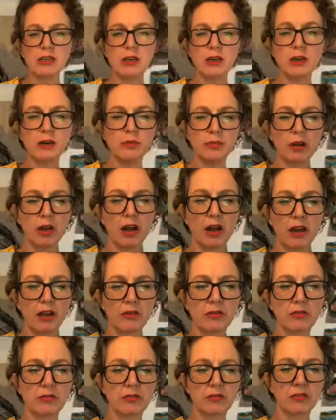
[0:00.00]
it up
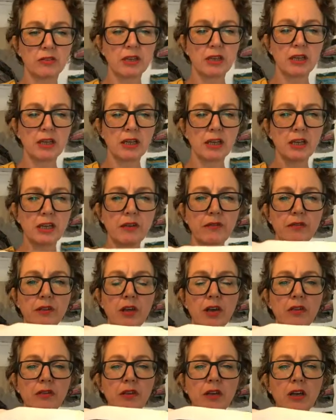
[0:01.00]
close, even
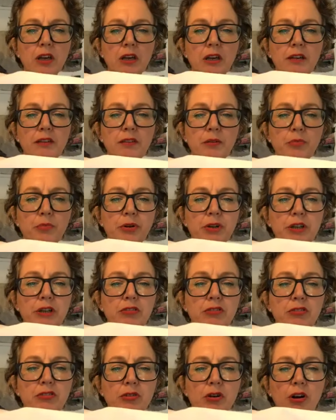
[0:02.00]
though the colours are pretty
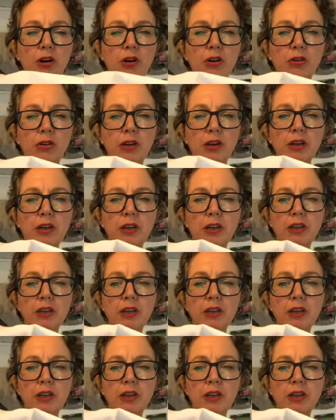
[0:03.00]
strong,